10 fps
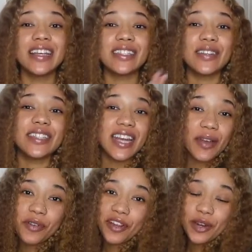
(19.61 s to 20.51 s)
So
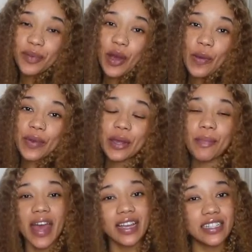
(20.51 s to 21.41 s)
today we're going to be opening
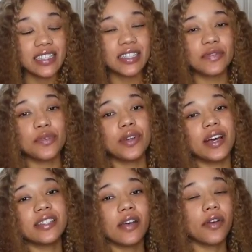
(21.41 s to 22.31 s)
packages if you
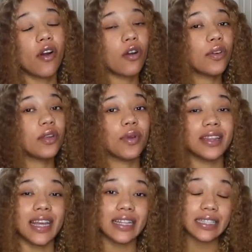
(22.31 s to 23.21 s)
guys haven't already
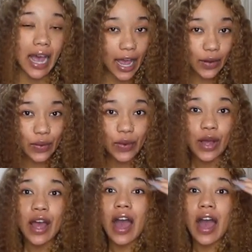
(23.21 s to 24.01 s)
read that title.